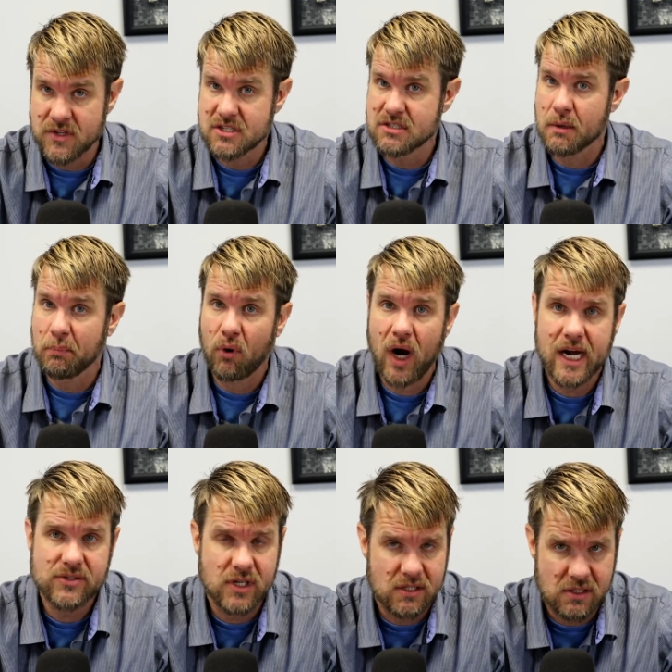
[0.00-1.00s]
This is the
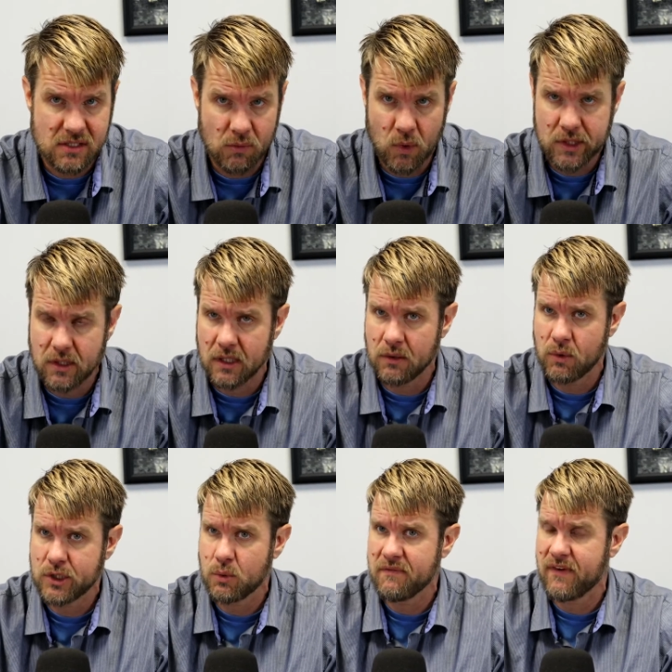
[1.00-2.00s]
processes in
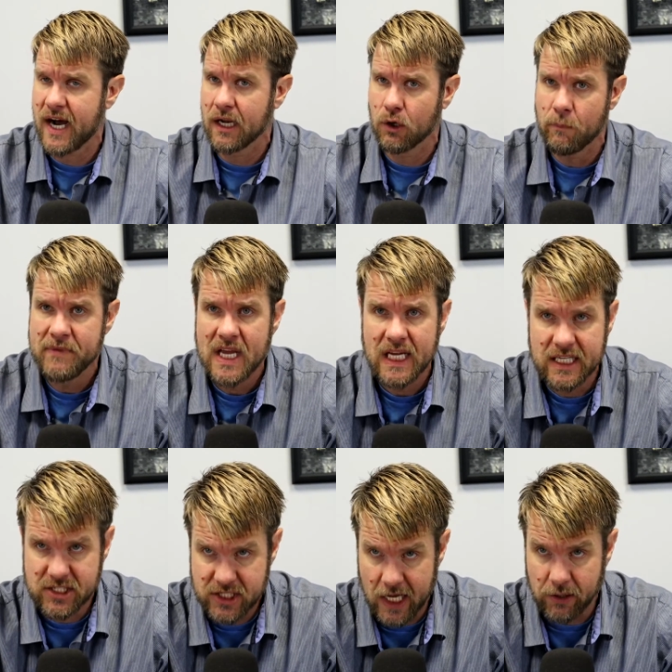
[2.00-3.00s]
which we follow,
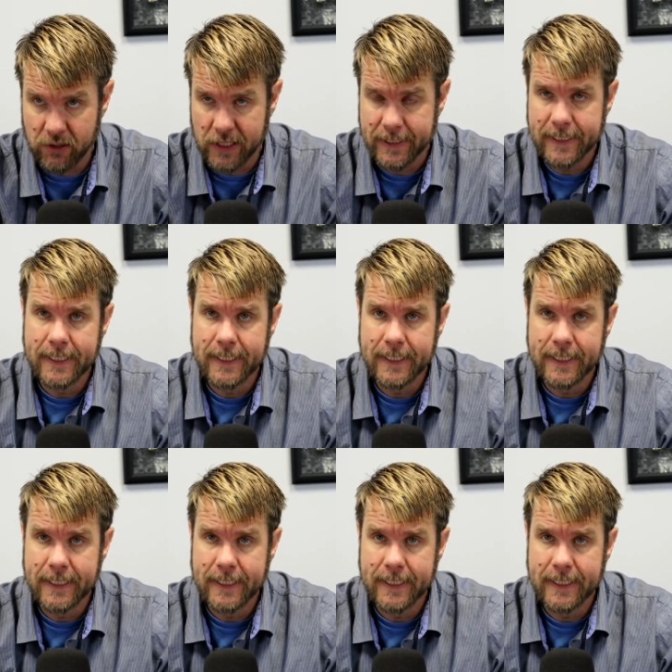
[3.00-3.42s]
etc.